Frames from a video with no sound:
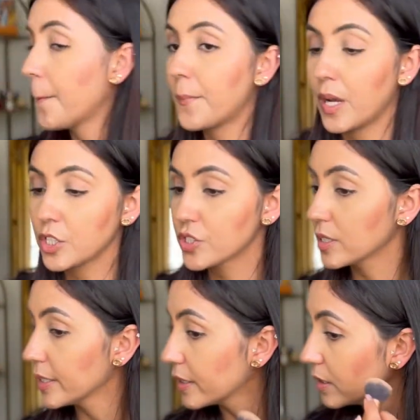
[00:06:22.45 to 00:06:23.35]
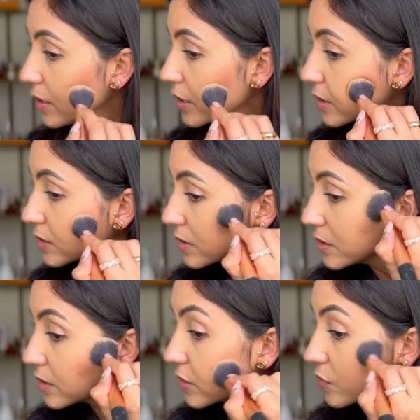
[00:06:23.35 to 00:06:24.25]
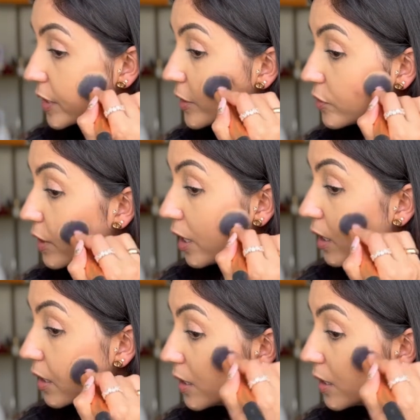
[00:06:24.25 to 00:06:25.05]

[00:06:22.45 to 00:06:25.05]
brush a little because this is way too dark